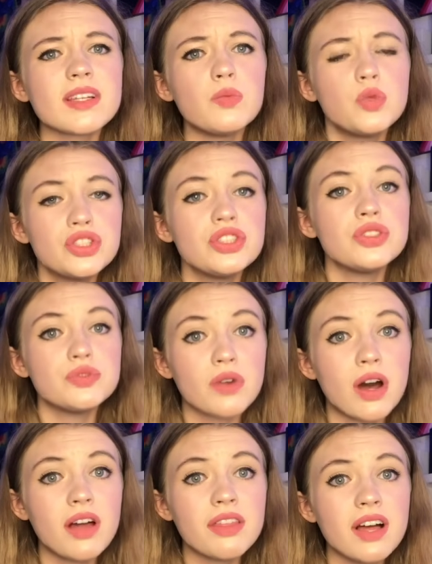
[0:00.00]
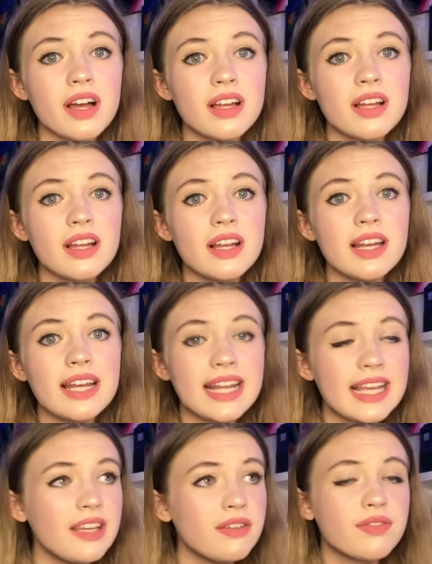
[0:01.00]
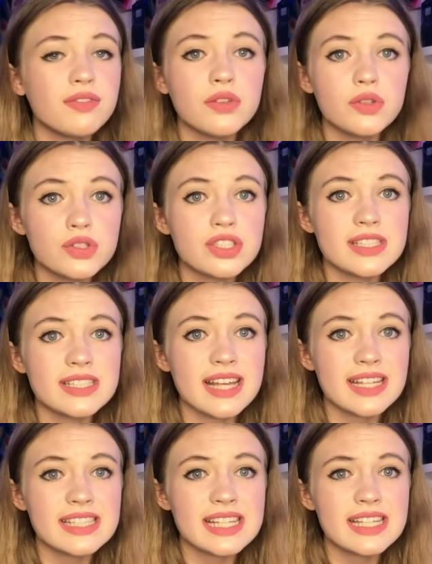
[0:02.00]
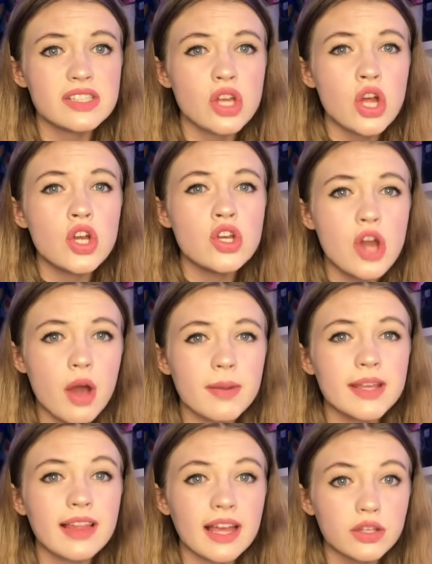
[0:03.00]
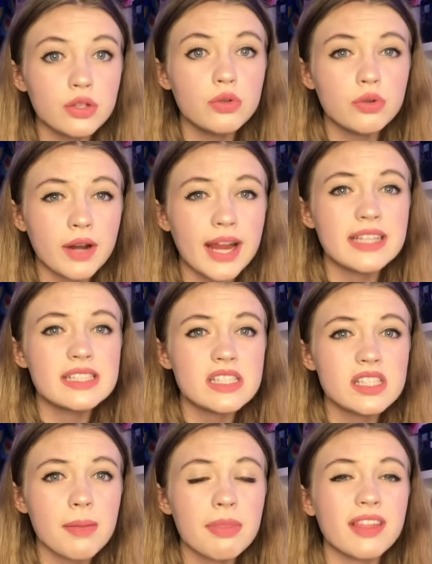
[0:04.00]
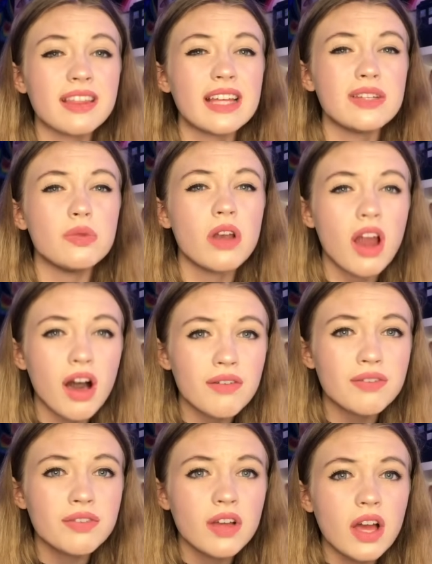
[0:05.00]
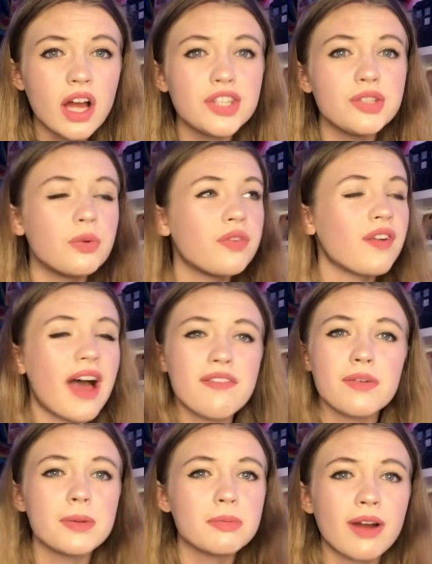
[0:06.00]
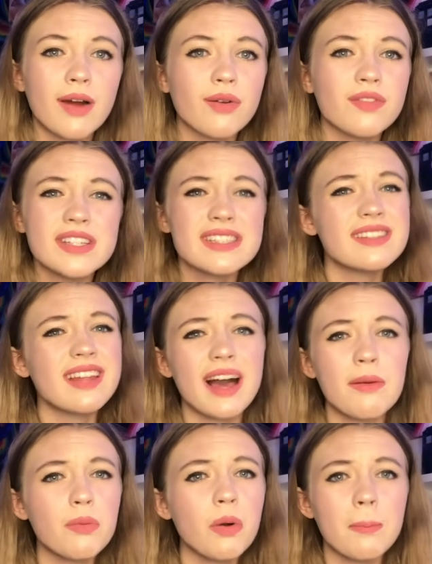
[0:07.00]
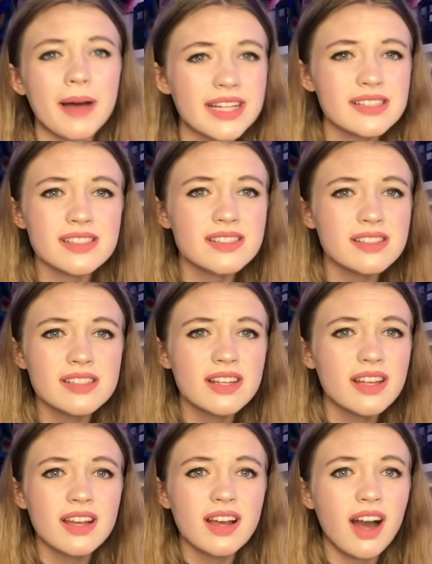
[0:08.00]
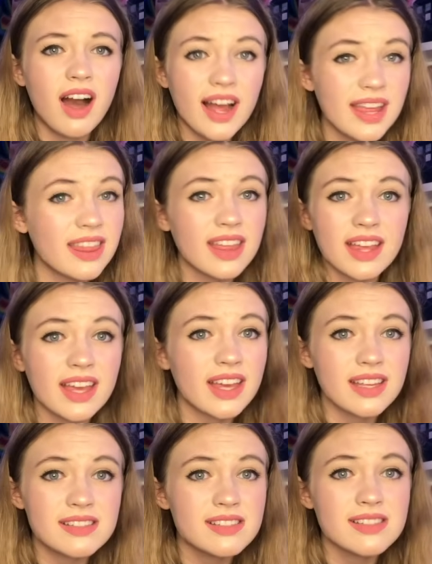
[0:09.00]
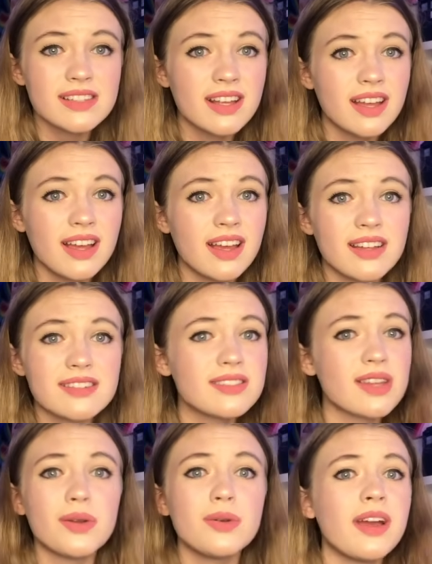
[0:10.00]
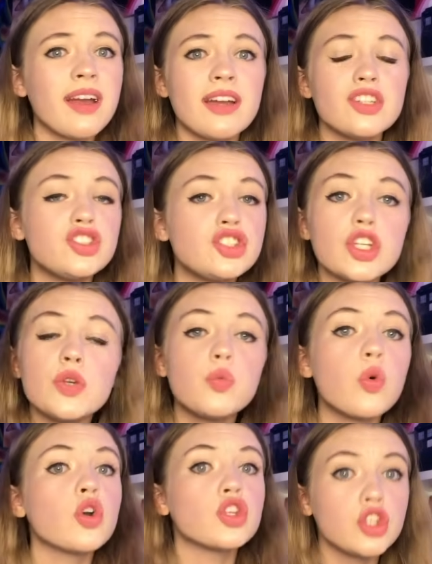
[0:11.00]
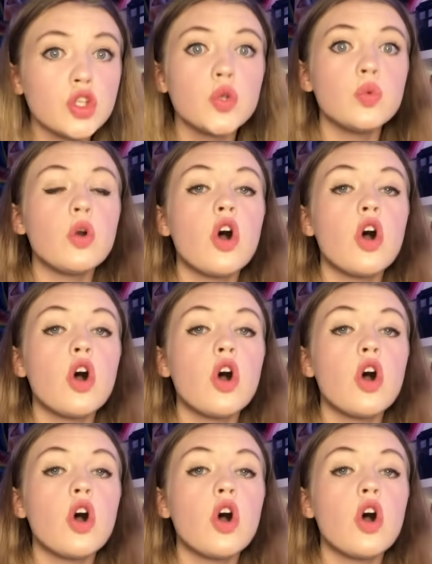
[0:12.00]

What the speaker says: wouldn't you rather leave your GCSEs knowing that you created something that you love and you will forever be proud of? Isn't that what matters? I think it is. So do what you